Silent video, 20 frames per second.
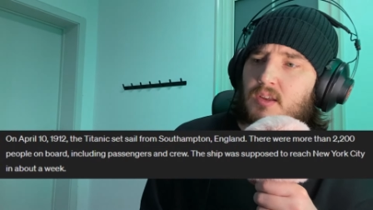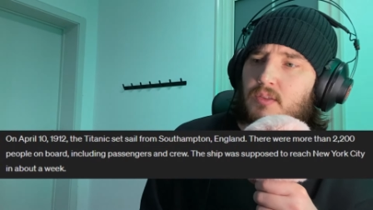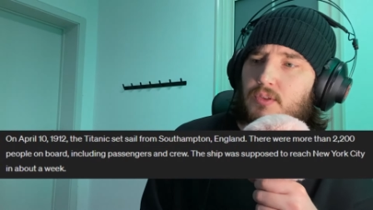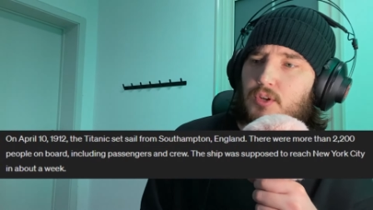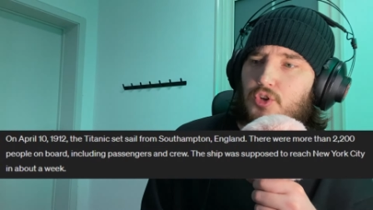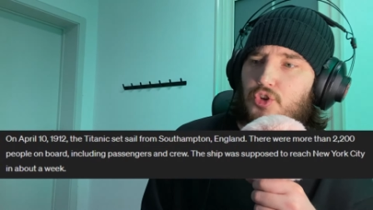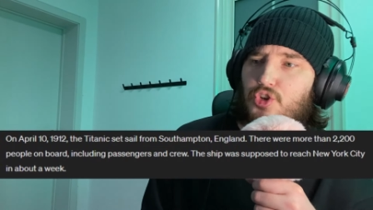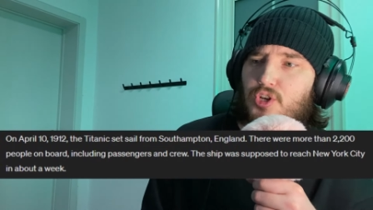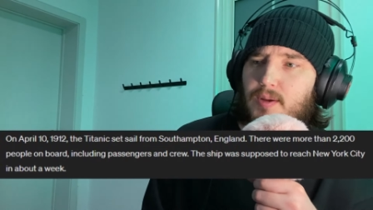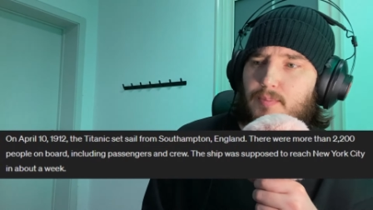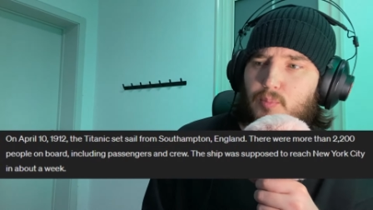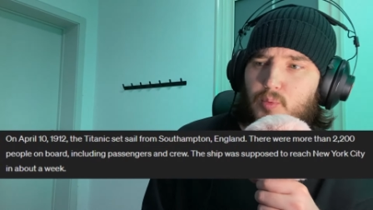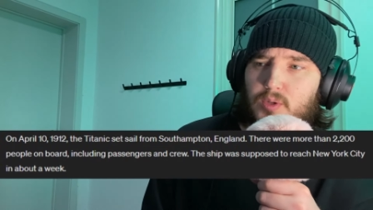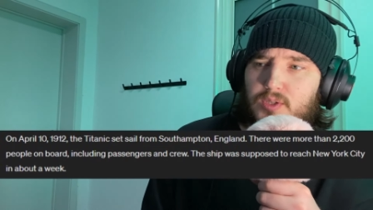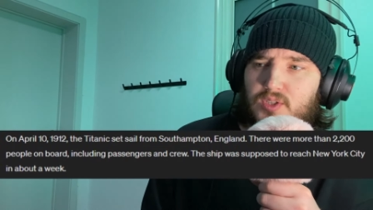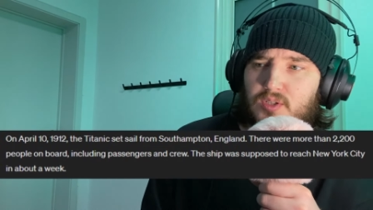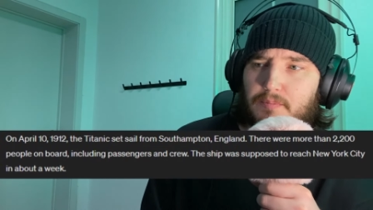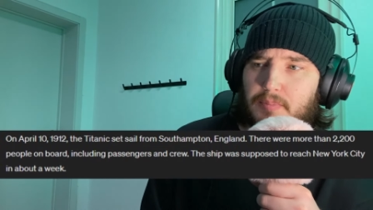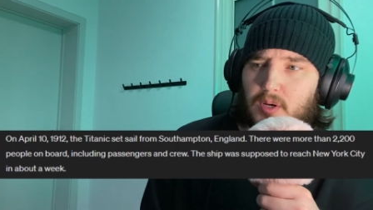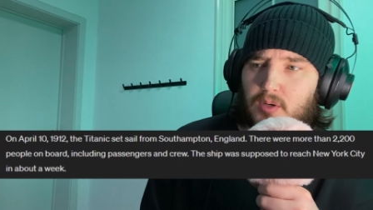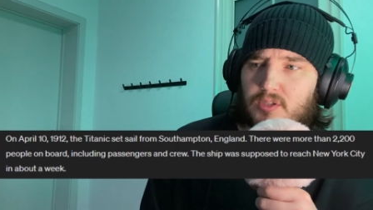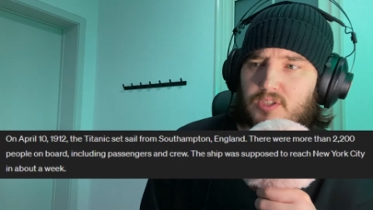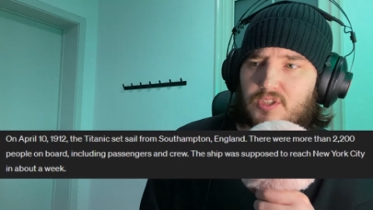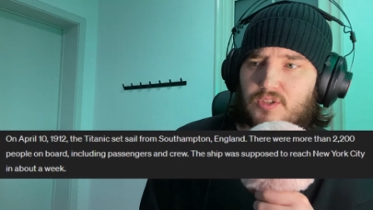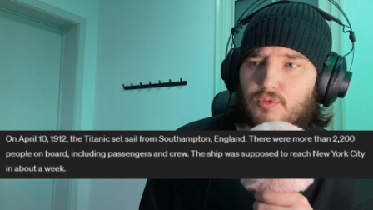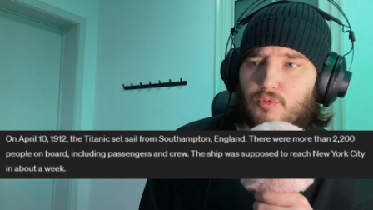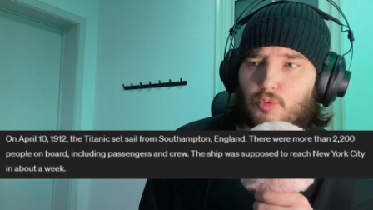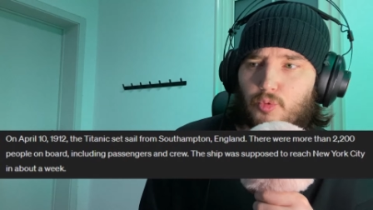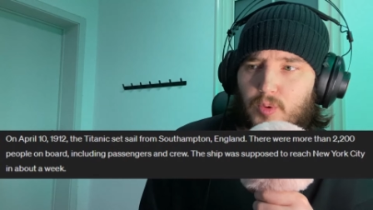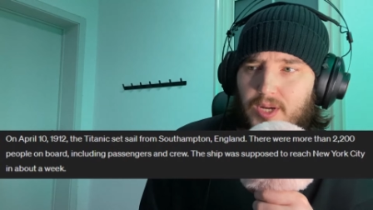The ship was supposed
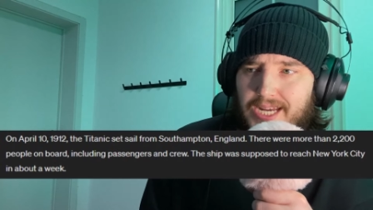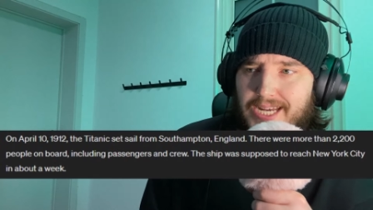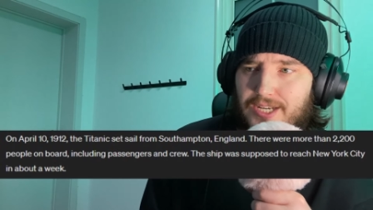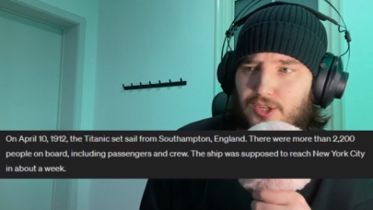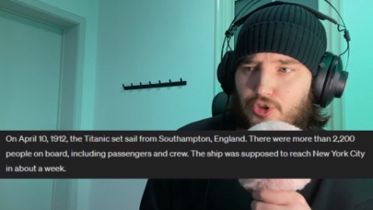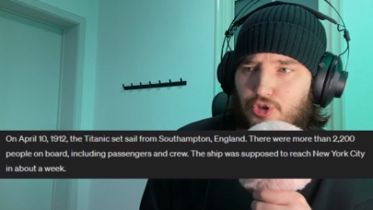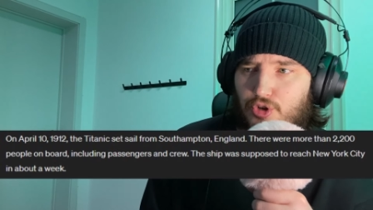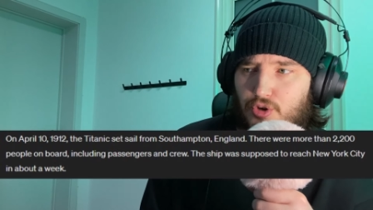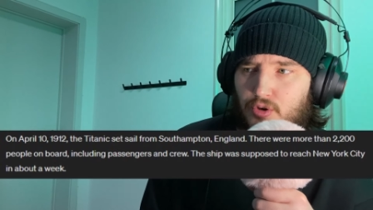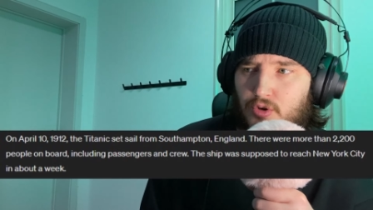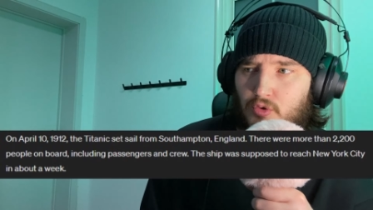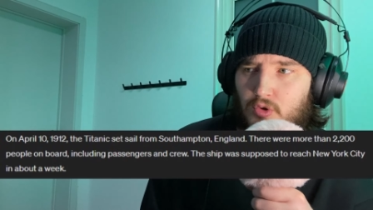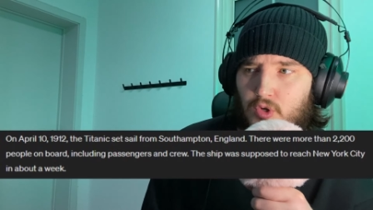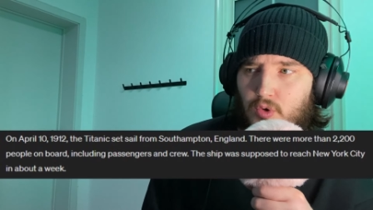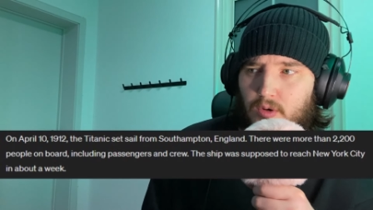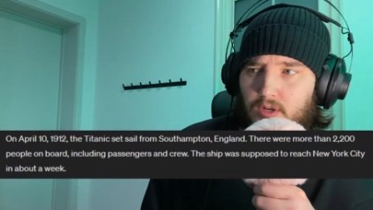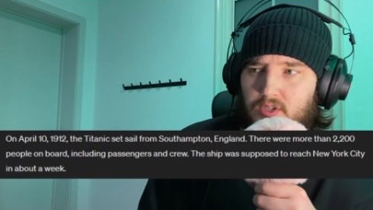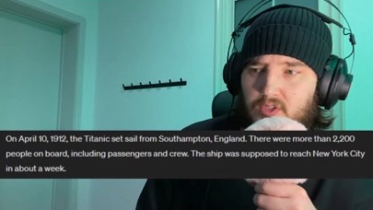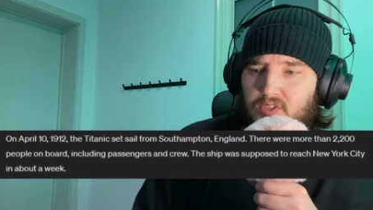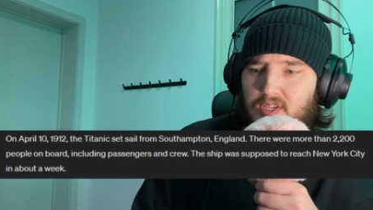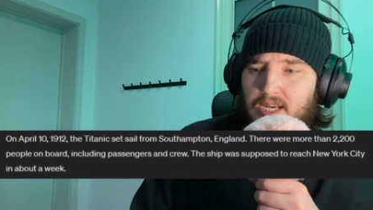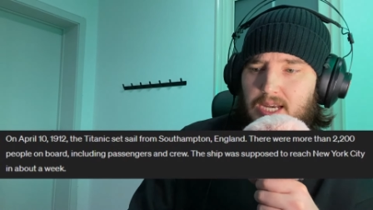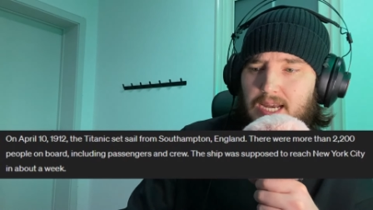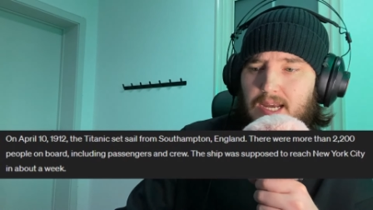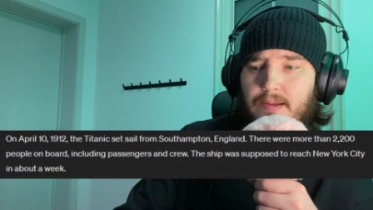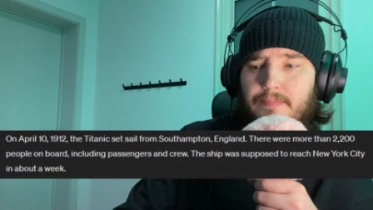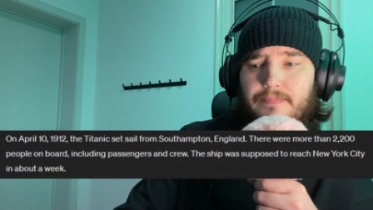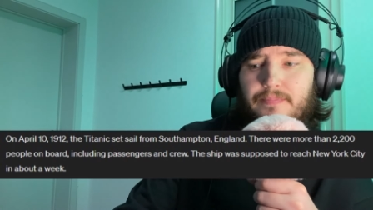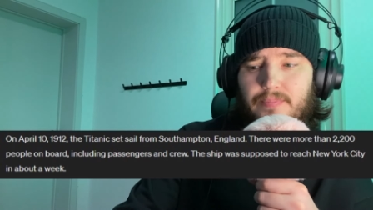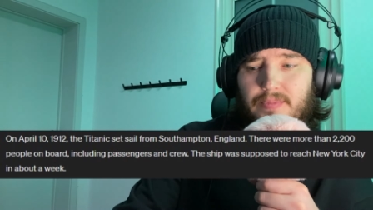to reach New York
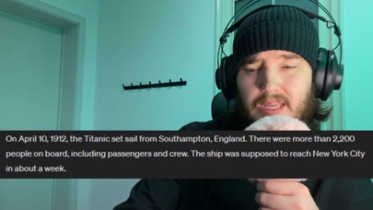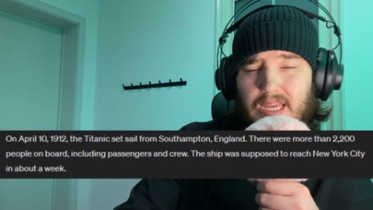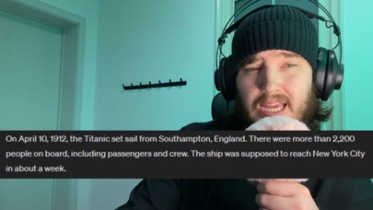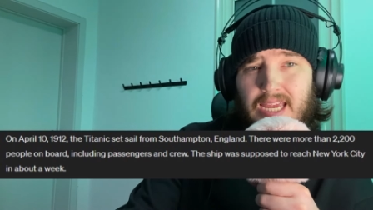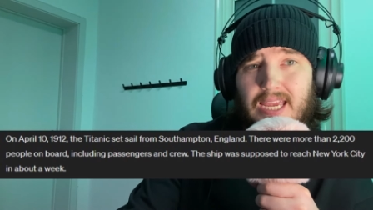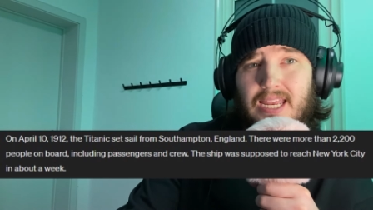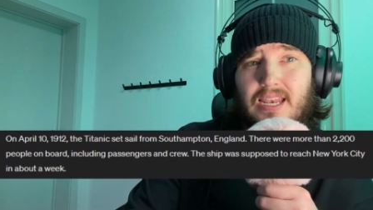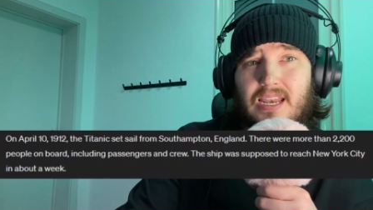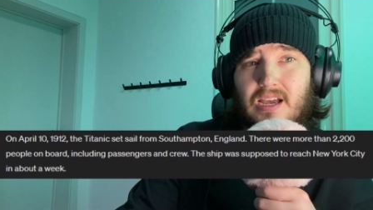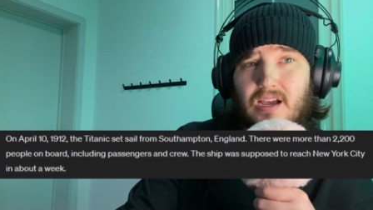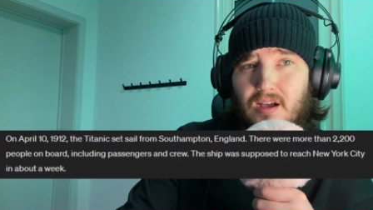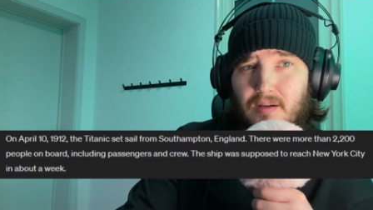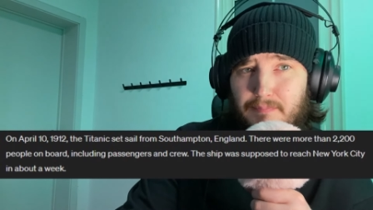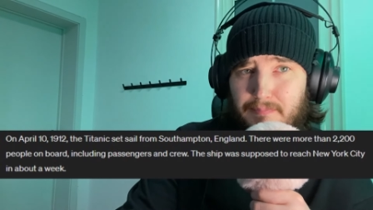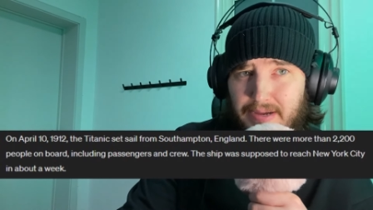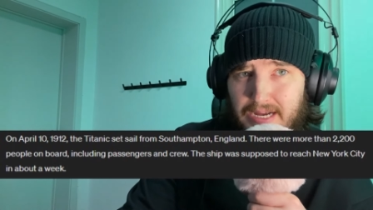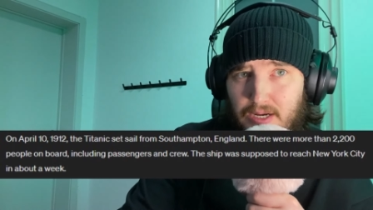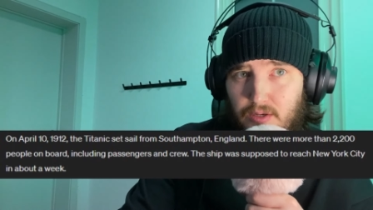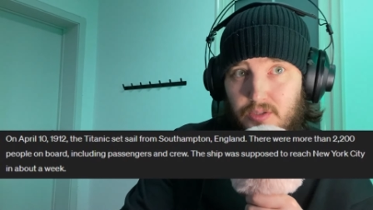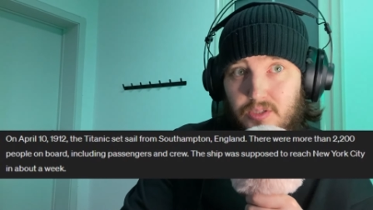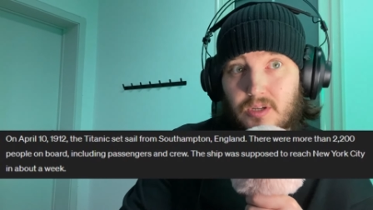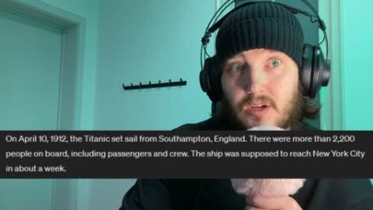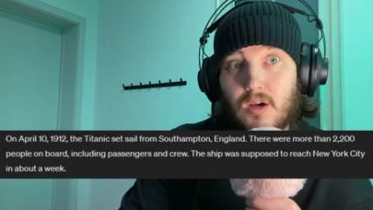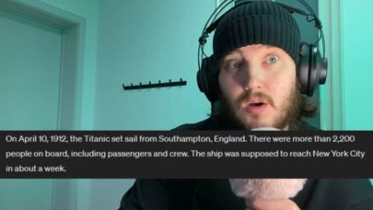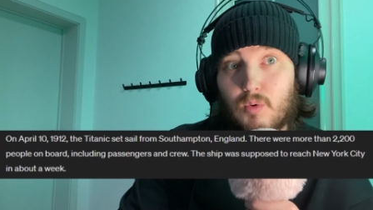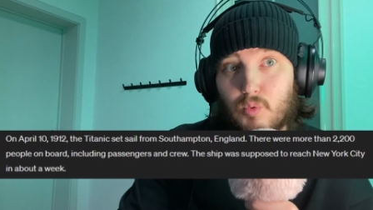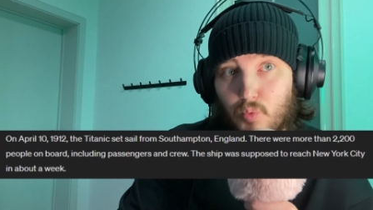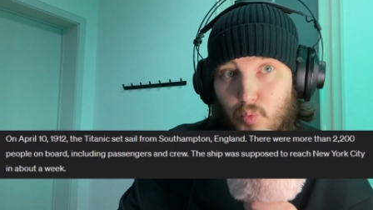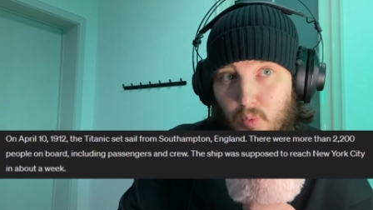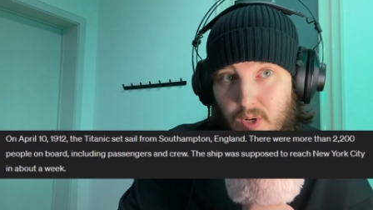City in about
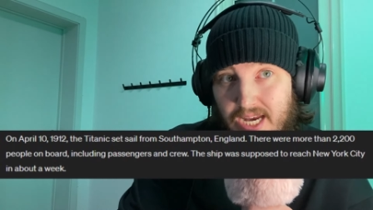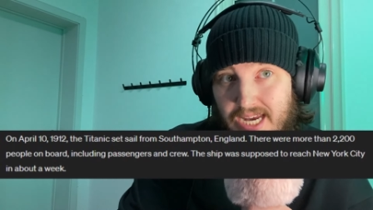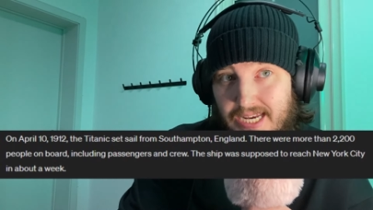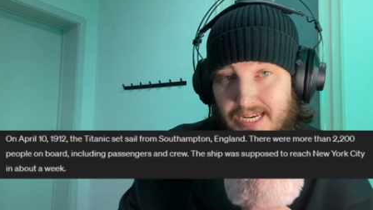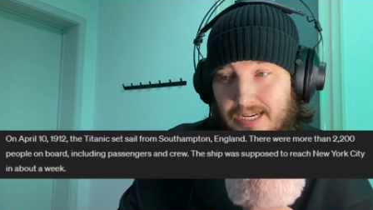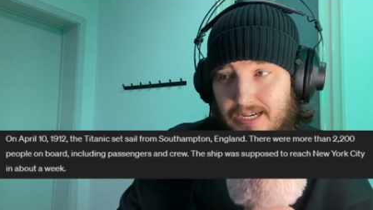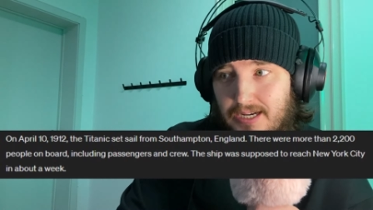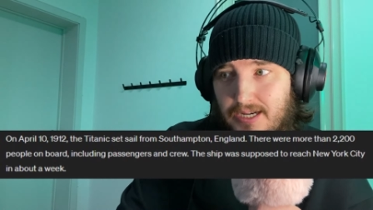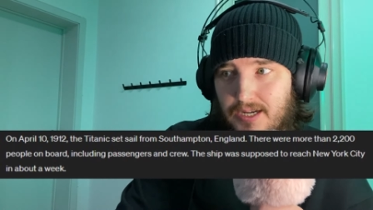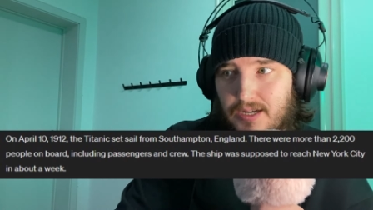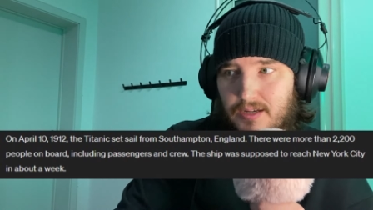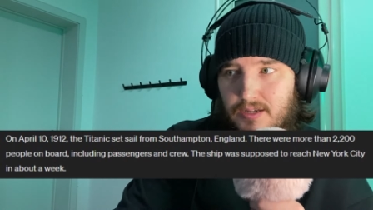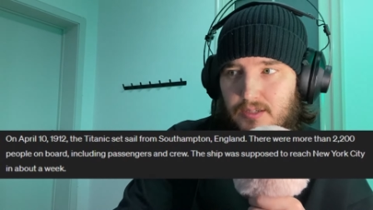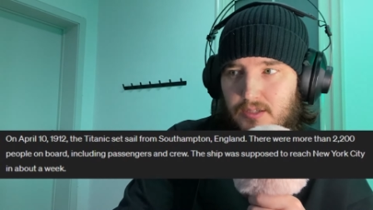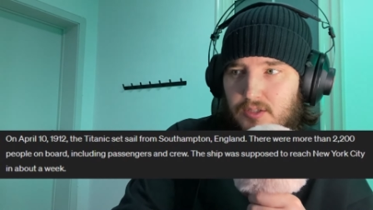a week,